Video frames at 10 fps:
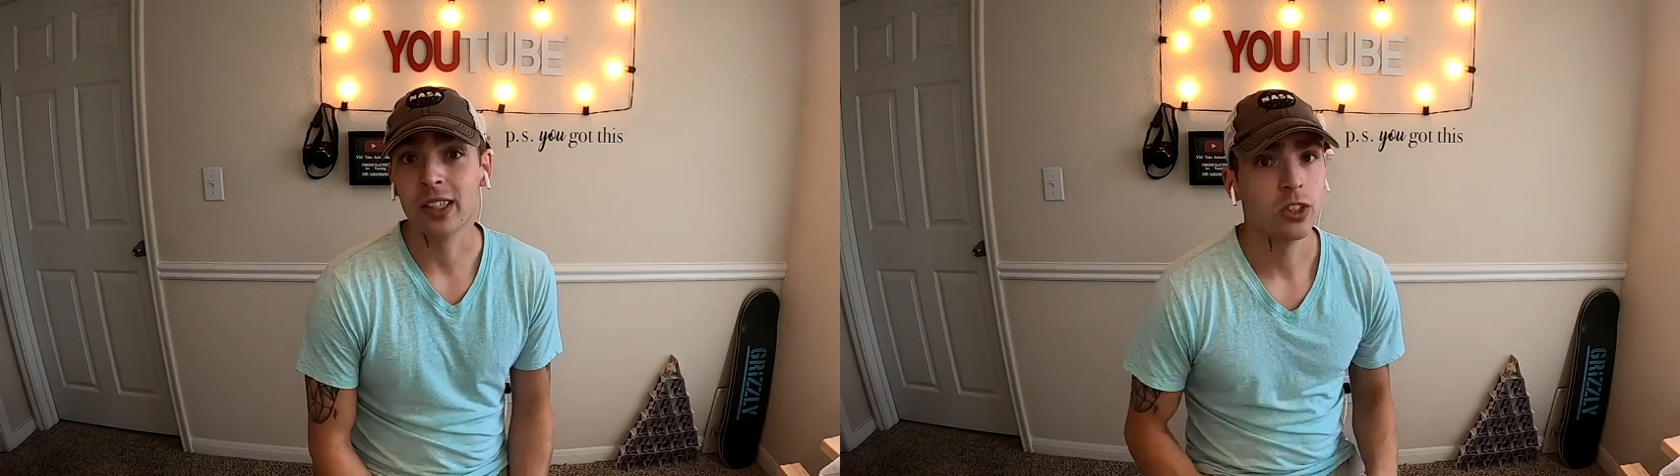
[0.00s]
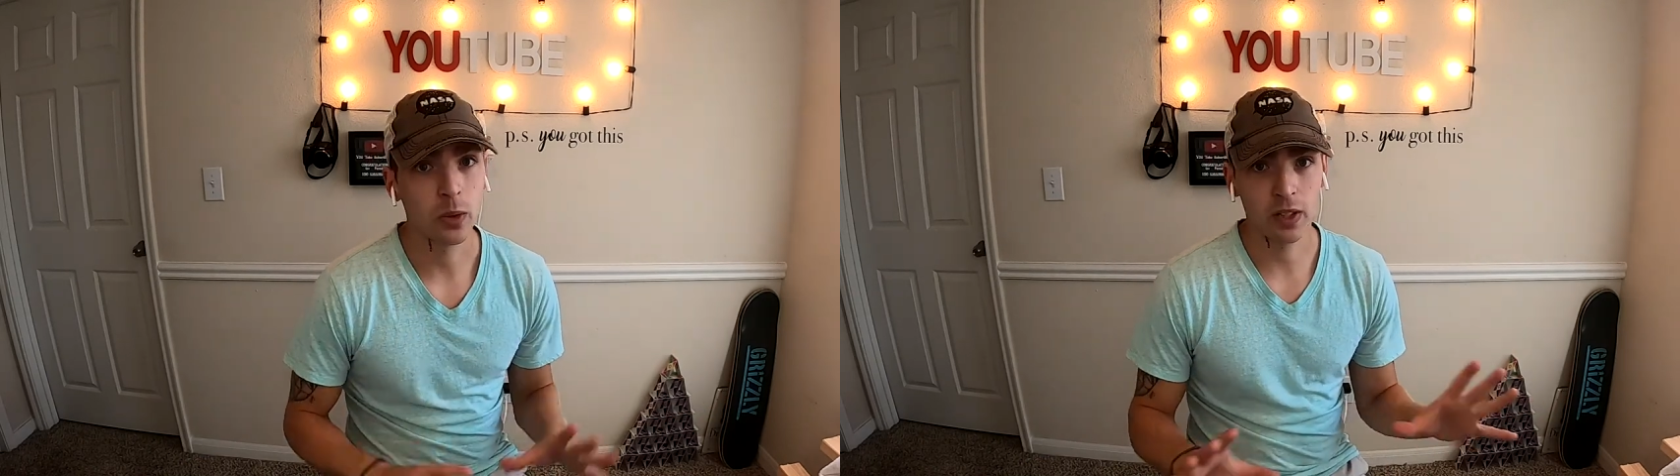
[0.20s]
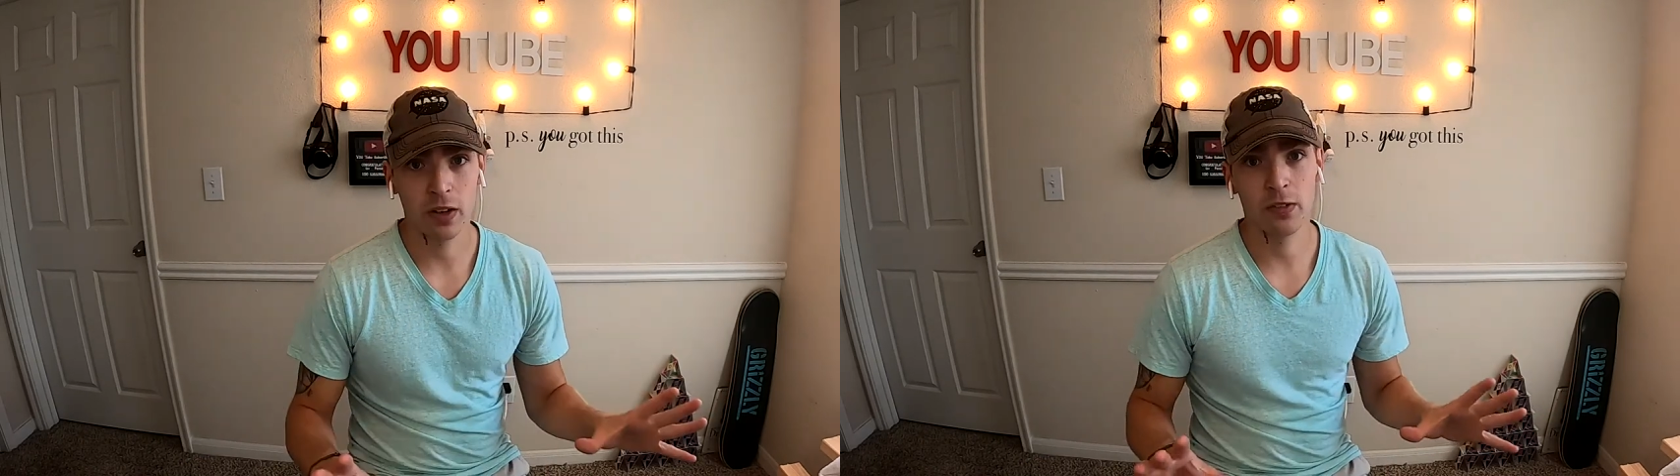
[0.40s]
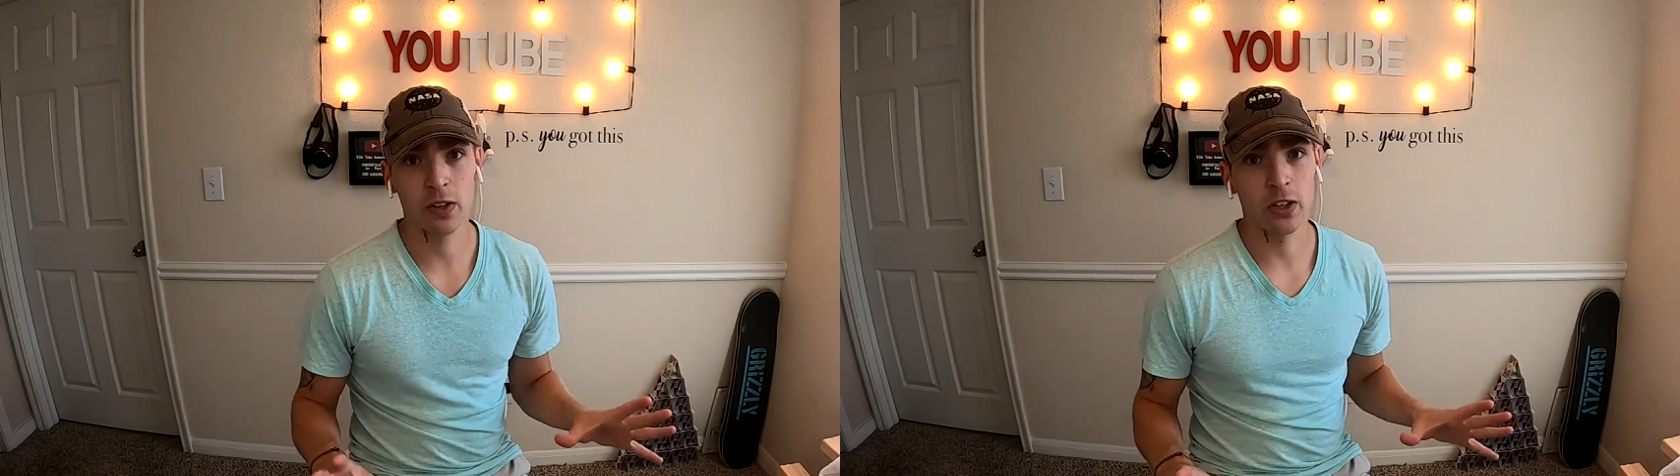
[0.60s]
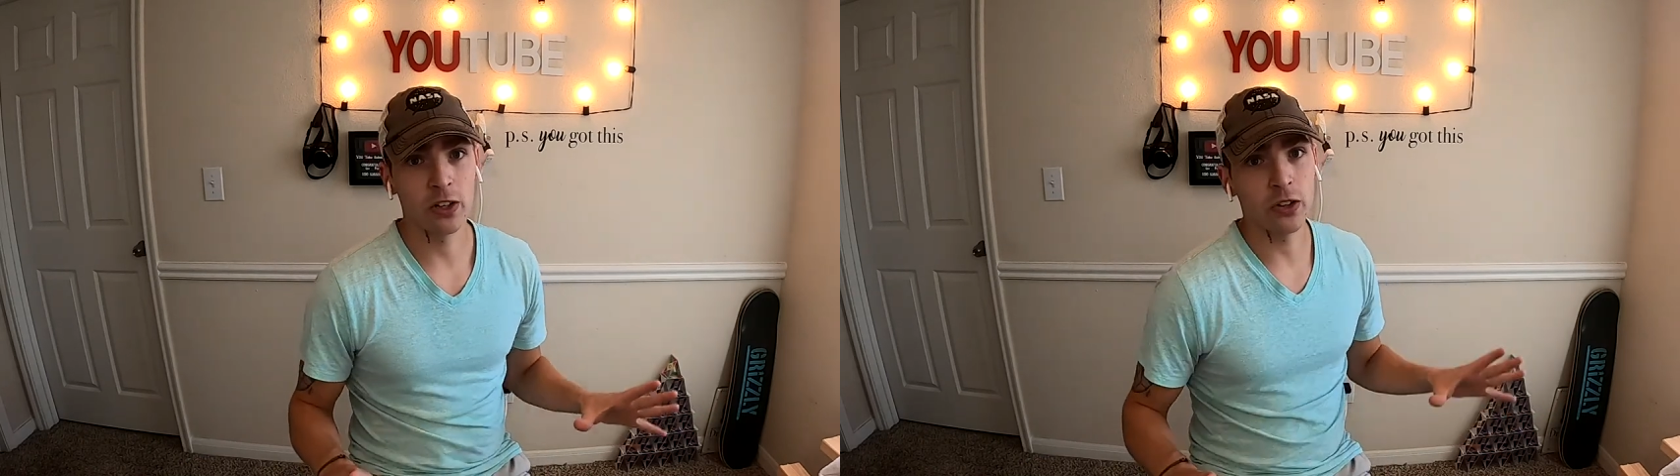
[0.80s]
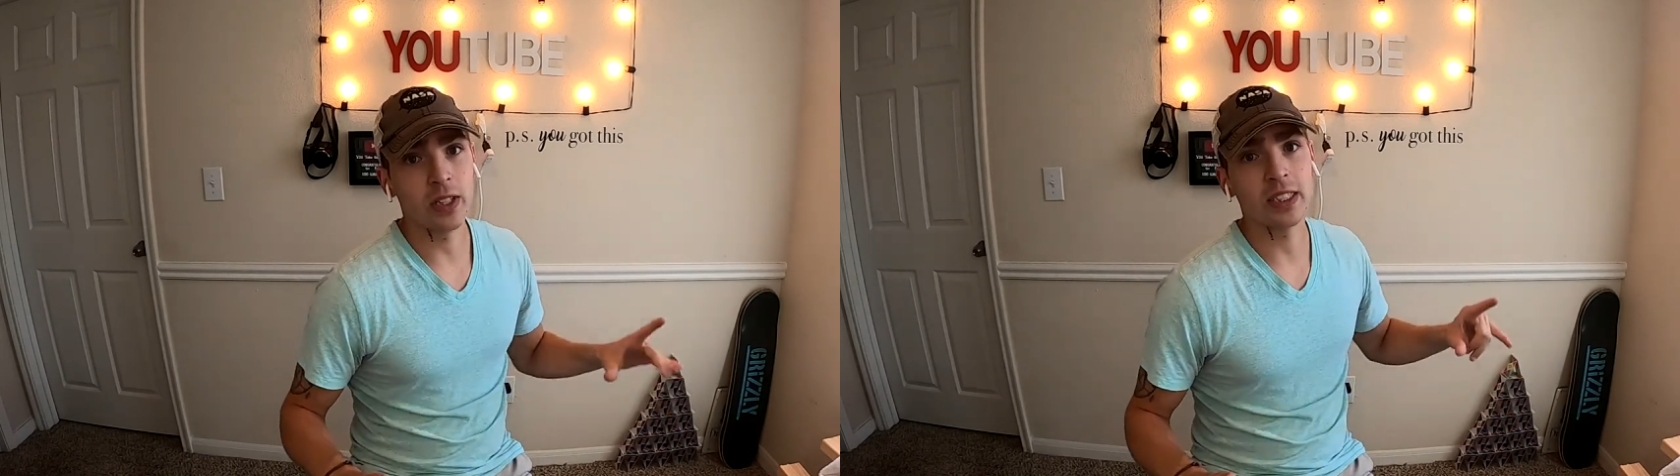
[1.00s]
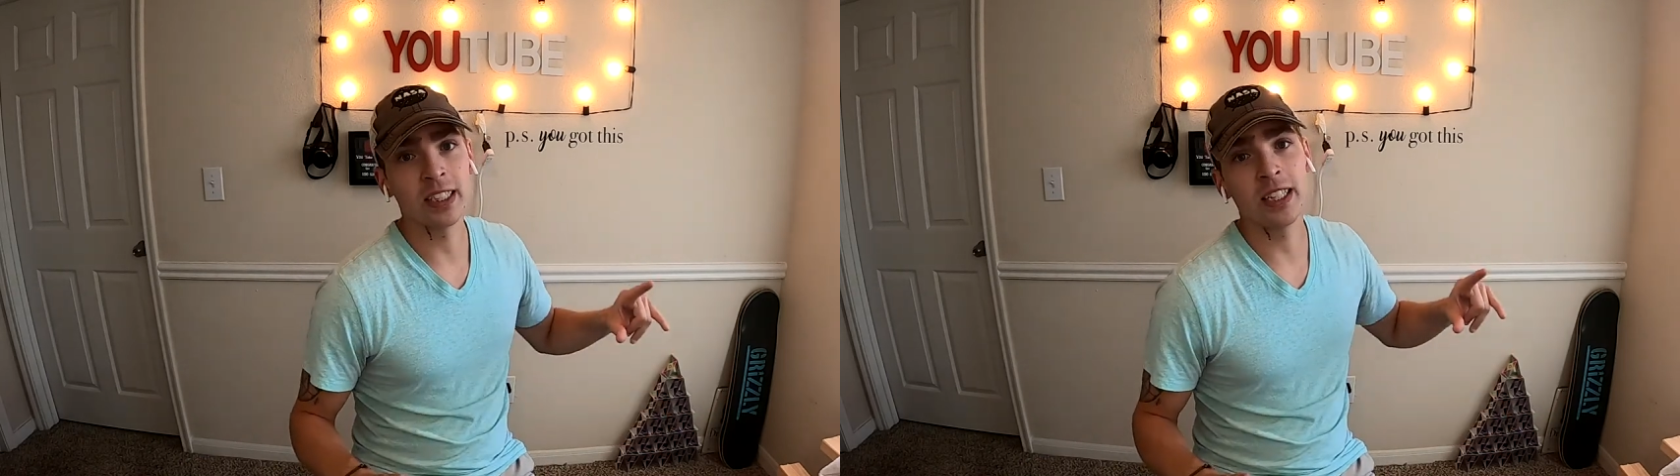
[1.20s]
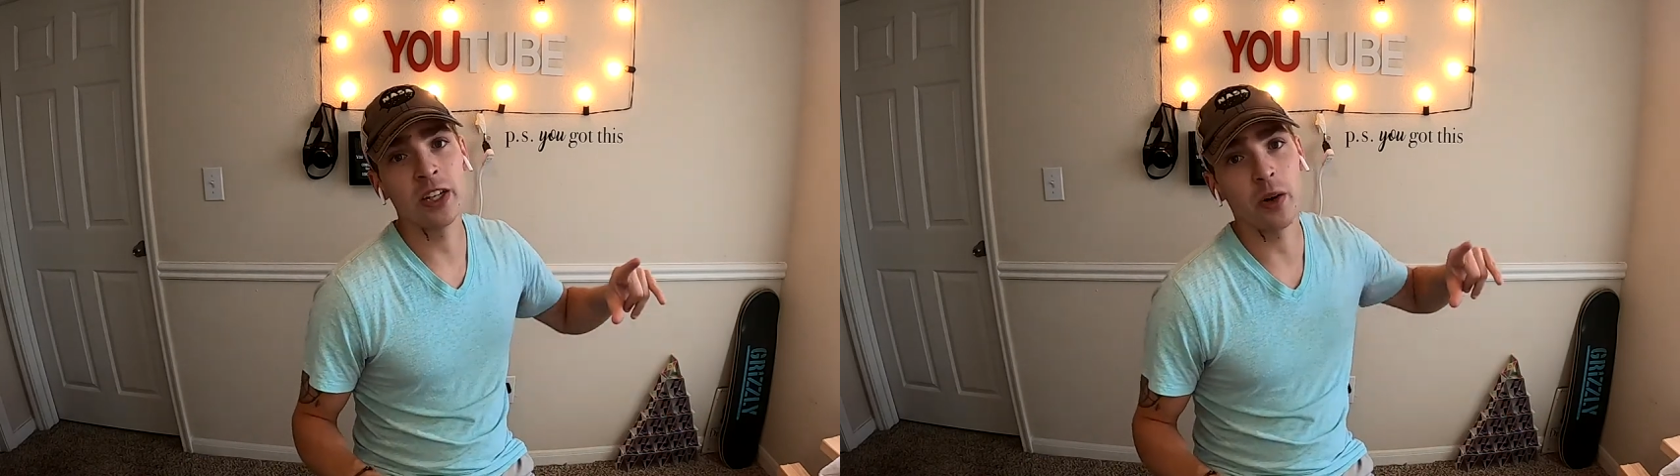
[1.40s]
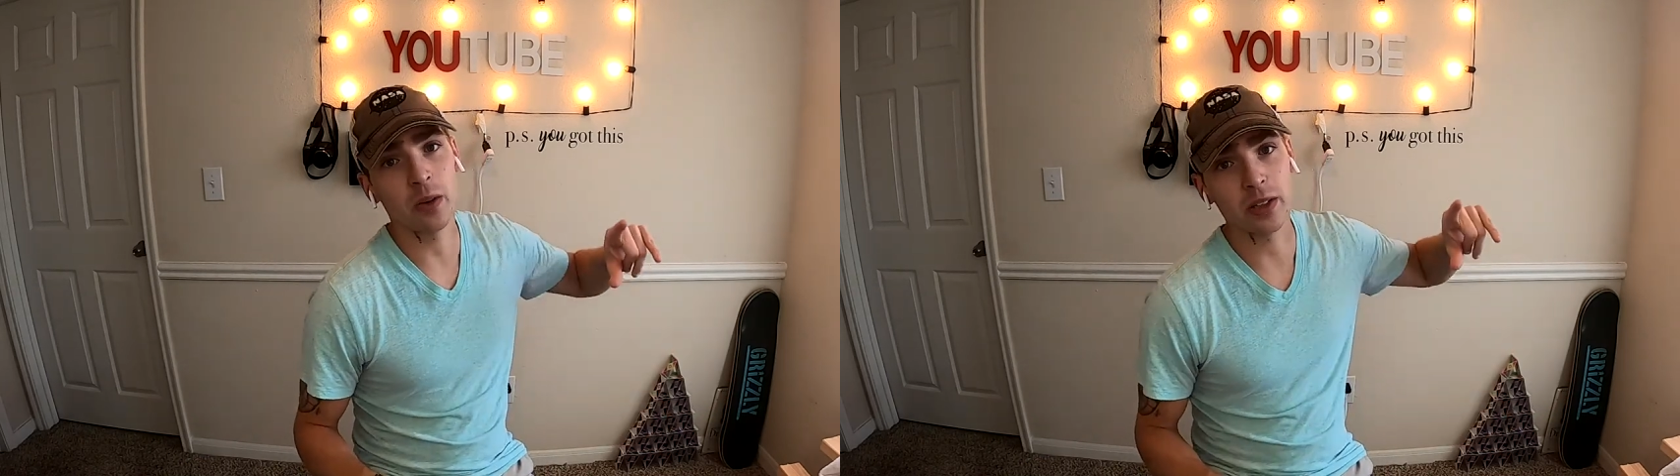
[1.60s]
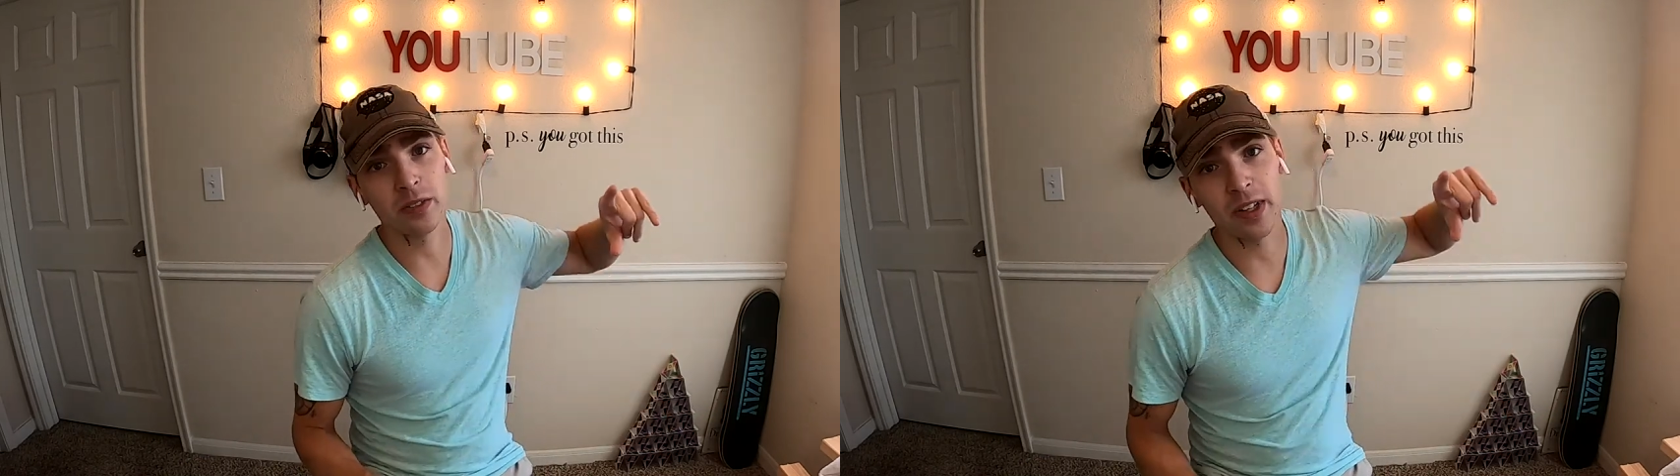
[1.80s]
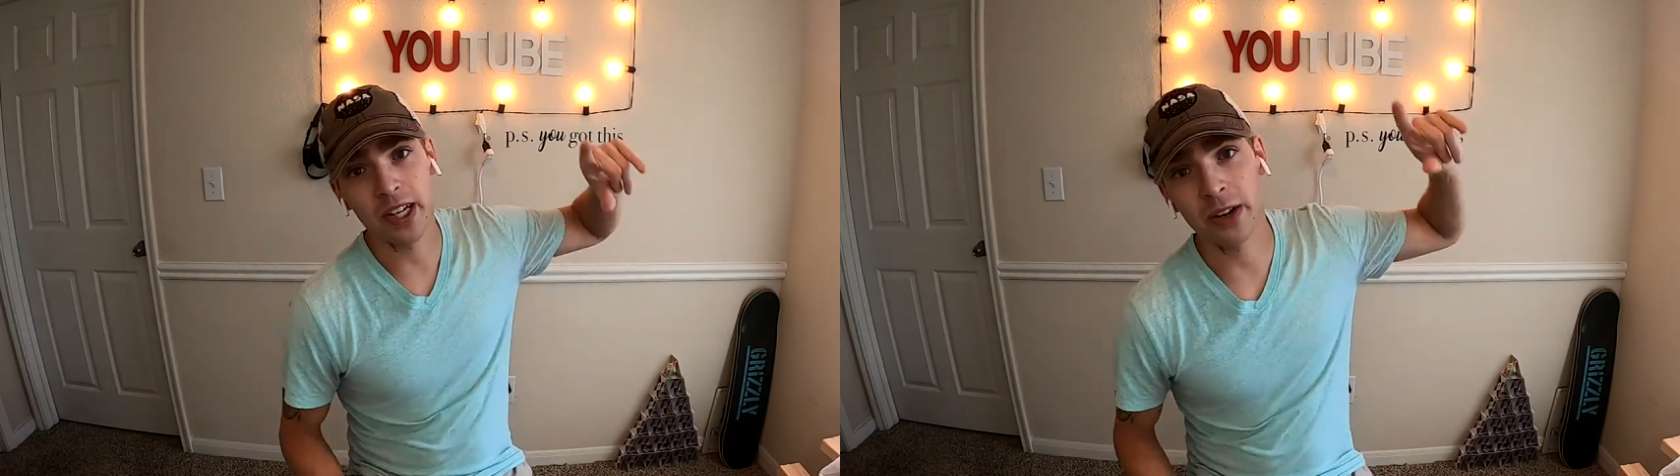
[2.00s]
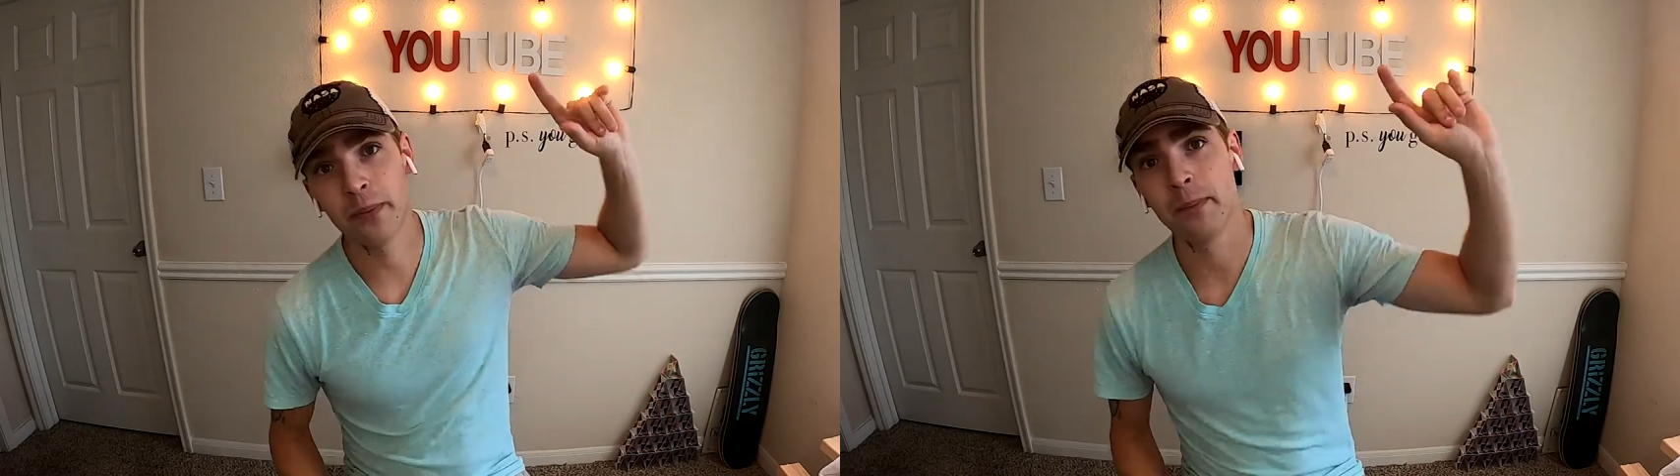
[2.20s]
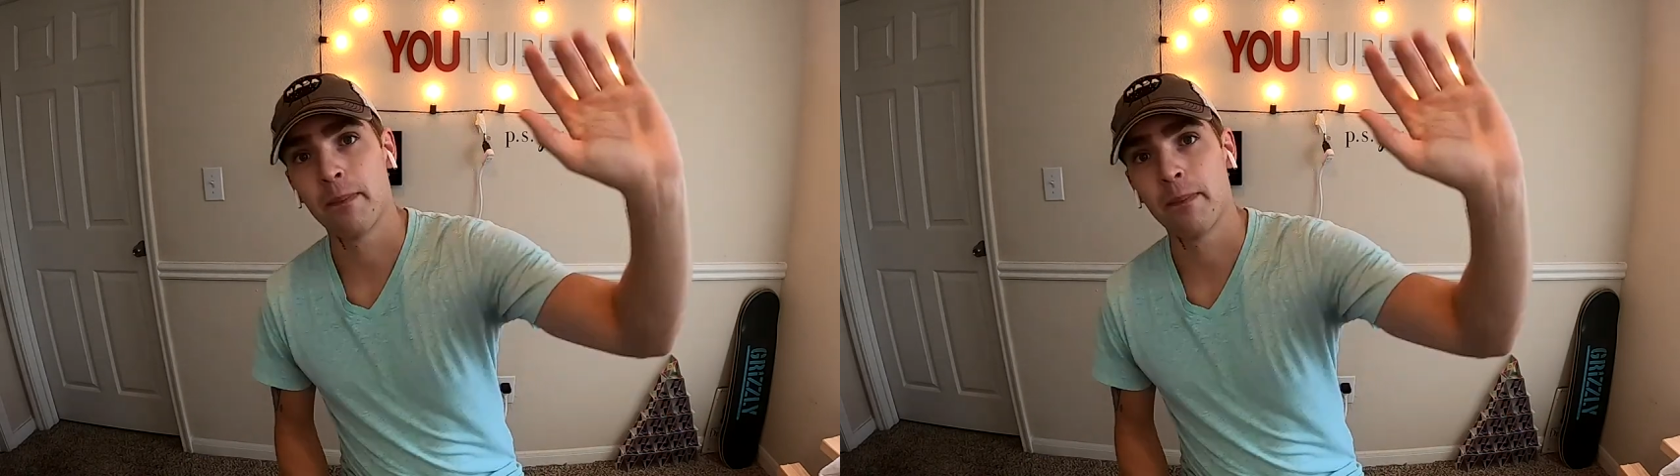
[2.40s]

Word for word: So without further ado, let's continue on with the video.